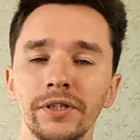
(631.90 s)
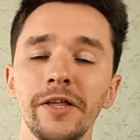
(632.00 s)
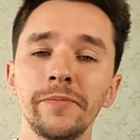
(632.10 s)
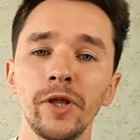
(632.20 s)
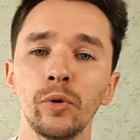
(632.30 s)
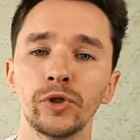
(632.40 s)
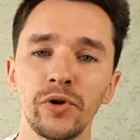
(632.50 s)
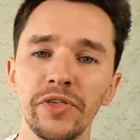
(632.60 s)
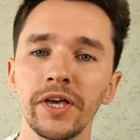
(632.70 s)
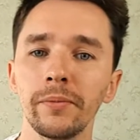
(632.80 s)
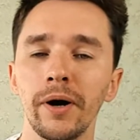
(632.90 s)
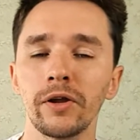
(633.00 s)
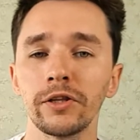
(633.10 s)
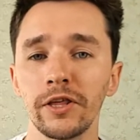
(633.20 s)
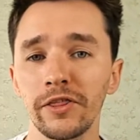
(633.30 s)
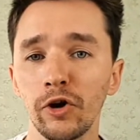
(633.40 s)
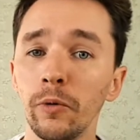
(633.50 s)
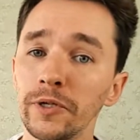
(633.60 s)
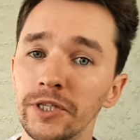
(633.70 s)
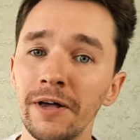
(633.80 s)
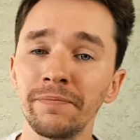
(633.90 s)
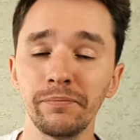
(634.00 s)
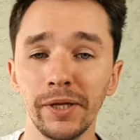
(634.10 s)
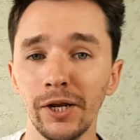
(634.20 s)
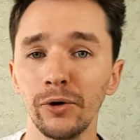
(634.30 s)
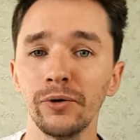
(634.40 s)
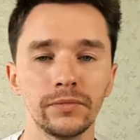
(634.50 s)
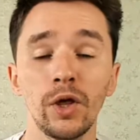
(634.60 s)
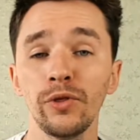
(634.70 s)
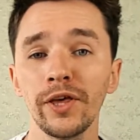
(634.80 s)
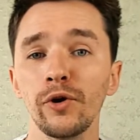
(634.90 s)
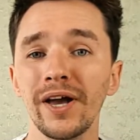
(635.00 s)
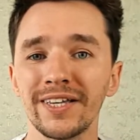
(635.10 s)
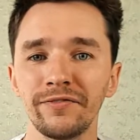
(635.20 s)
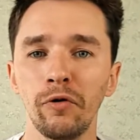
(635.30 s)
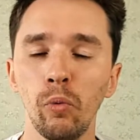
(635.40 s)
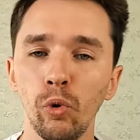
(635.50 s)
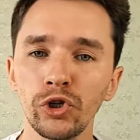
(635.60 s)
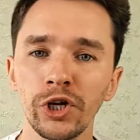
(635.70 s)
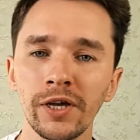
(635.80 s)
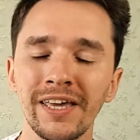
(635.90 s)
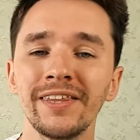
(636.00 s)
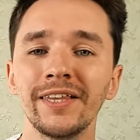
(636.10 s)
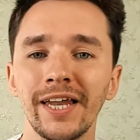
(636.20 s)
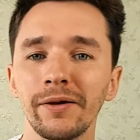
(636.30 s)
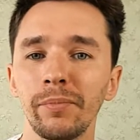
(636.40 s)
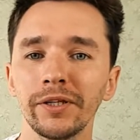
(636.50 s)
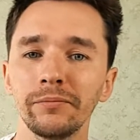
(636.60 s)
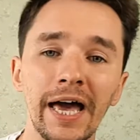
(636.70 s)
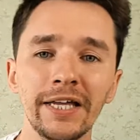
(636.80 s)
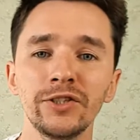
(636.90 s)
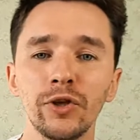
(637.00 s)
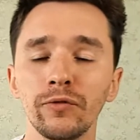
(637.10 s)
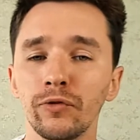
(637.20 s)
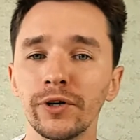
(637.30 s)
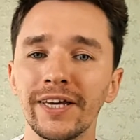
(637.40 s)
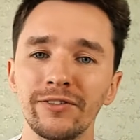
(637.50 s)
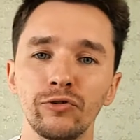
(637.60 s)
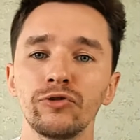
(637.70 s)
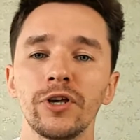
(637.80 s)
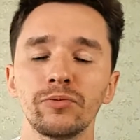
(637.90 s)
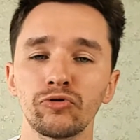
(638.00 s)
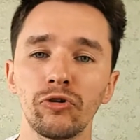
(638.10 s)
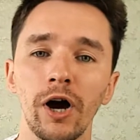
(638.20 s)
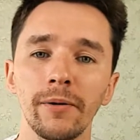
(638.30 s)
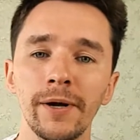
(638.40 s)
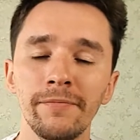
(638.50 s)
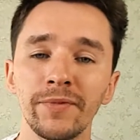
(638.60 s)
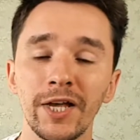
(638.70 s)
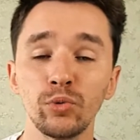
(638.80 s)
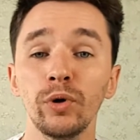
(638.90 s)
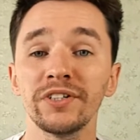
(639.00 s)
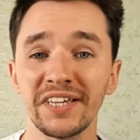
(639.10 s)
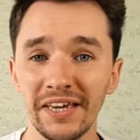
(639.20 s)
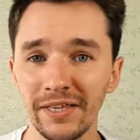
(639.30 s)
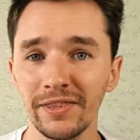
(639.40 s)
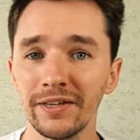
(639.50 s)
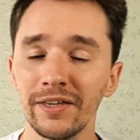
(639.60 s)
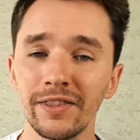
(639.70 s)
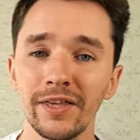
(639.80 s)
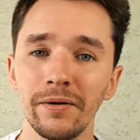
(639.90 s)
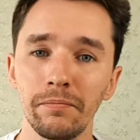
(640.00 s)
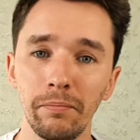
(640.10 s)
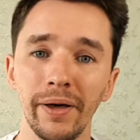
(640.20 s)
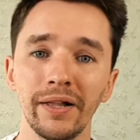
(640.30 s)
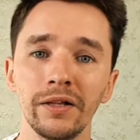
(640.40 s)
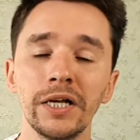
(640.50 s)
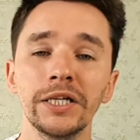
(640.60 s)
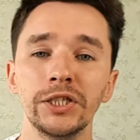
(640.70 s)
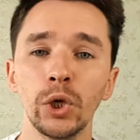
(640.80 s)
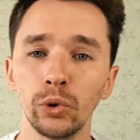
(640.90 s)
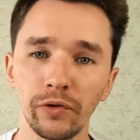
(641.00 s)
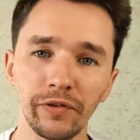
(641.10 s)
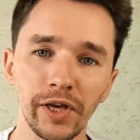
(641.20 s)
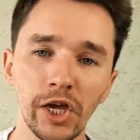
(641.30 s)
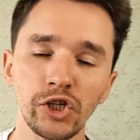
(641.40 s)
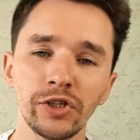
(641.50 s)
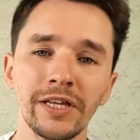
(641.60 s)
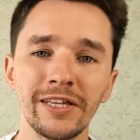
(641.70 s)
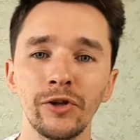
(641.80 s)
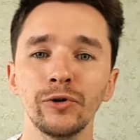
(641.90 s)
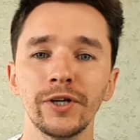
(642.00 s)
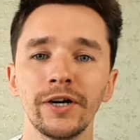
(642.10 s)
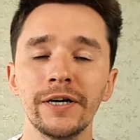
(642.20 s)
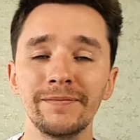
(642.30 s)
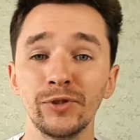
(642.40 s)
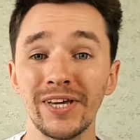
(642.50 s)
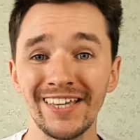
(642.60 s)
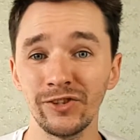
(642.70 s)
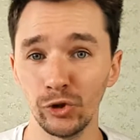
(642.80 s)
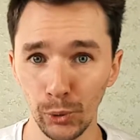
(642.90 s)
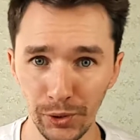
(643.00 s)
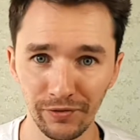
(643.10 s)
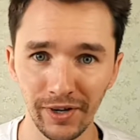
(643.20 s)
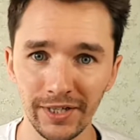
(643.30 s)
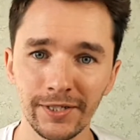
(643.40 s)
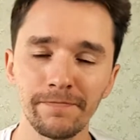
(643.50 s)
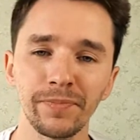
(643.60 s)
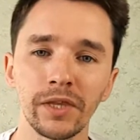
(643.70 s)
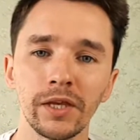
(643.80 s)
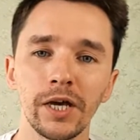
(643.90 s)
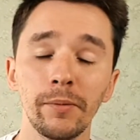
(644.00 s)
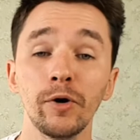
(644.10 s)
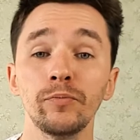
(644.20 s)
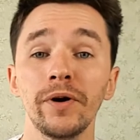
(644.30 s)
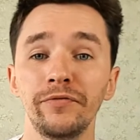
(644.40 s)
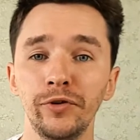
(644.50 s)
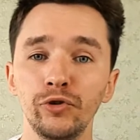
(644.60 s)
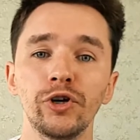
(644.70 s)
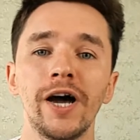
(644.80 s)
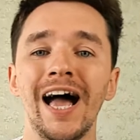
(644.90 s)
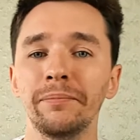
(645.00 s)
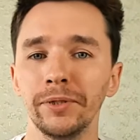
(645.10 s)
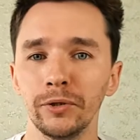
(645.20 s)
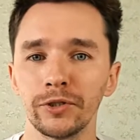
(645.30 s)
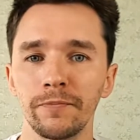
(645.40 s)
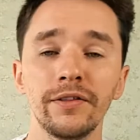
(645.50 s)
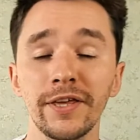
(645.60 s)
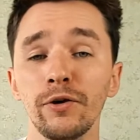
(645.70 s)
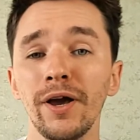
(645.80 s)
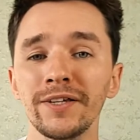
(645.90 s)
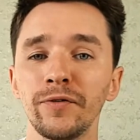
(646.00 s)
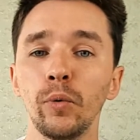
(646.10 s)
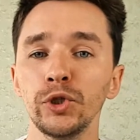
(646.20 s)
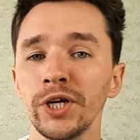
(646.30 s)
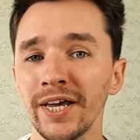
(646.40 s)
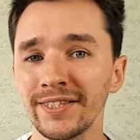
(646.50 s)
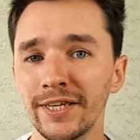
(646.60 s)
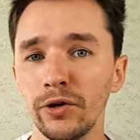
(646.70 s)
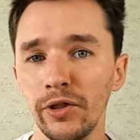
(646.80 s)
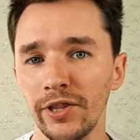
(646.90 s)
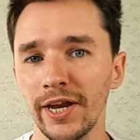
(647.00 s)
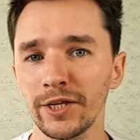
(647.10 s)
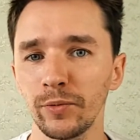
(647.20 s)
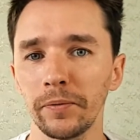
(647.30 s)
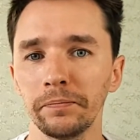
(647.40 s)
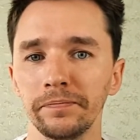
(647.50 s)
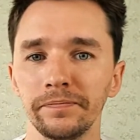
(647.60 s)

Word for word: Let me know what you think about it in the comments below. Now thank you guys for watching, hit the like button and don't forget to subscribe as well as hit the bell notification in order to get notified about my future uploads. Thank you guys for watching and see you in the next one.